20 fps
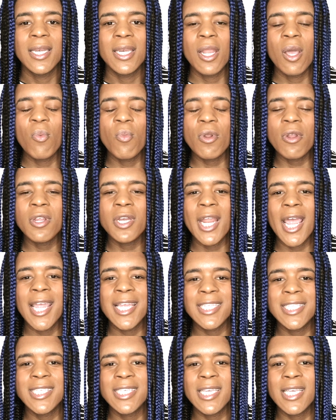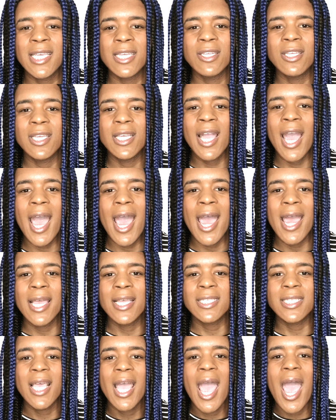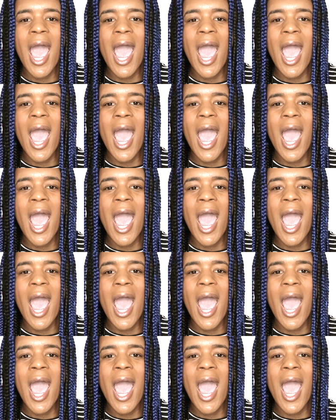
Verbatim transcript: Number nineteen, you guys,